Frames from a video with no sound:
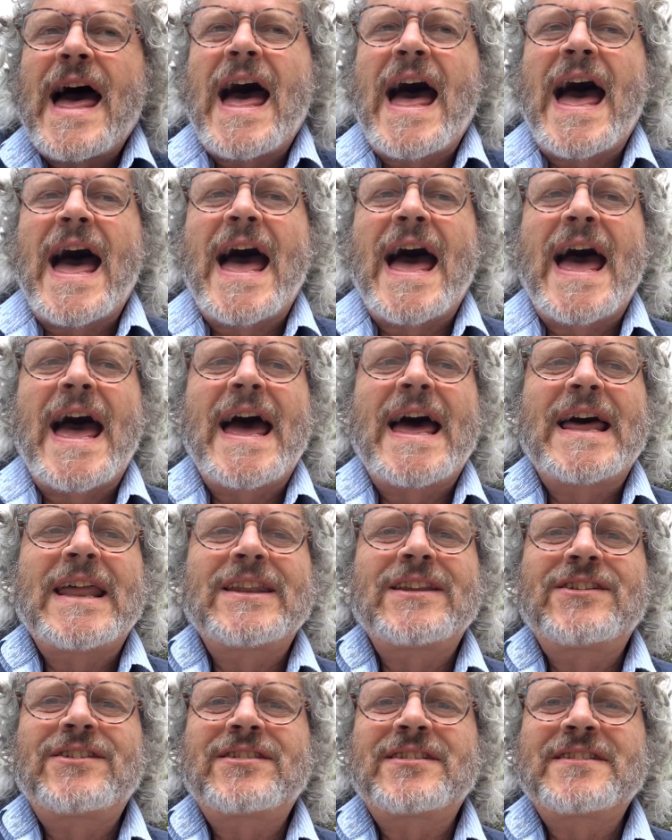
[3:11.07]

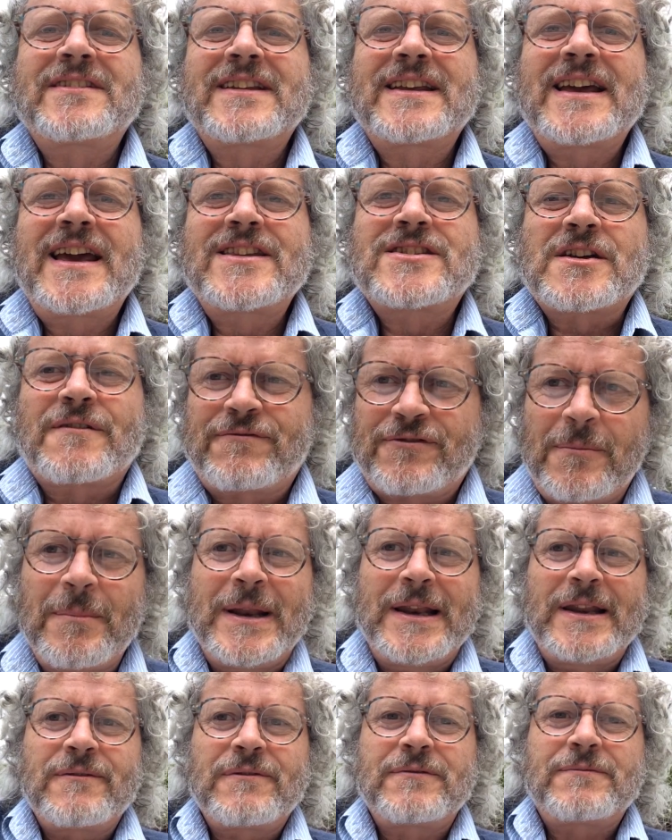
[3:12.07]
And it's a
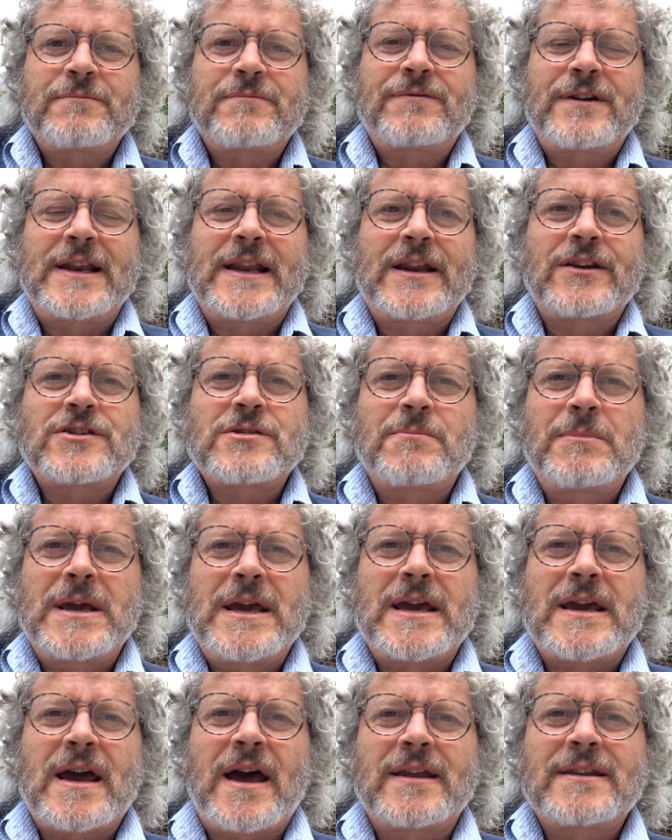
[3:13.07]
familiar feeling to
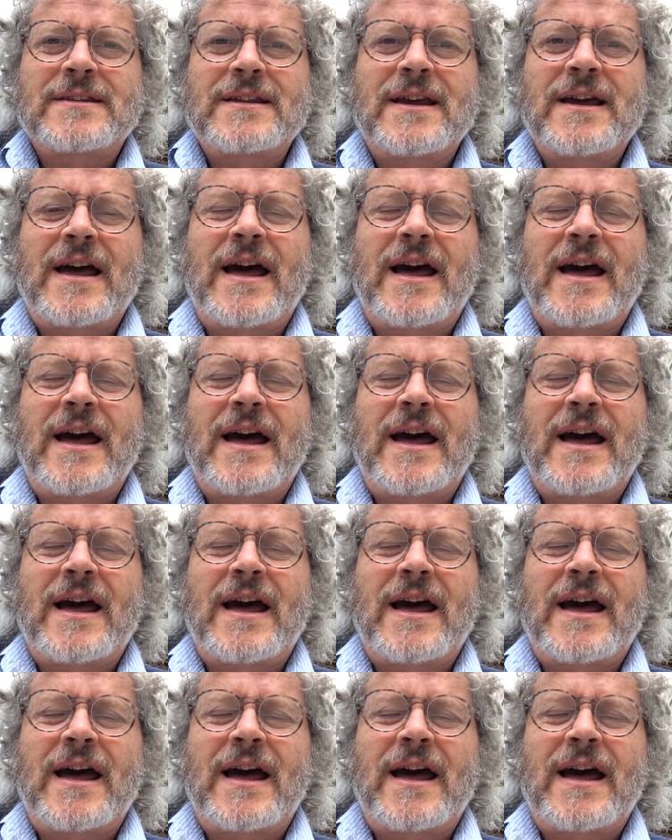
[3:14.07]
me. I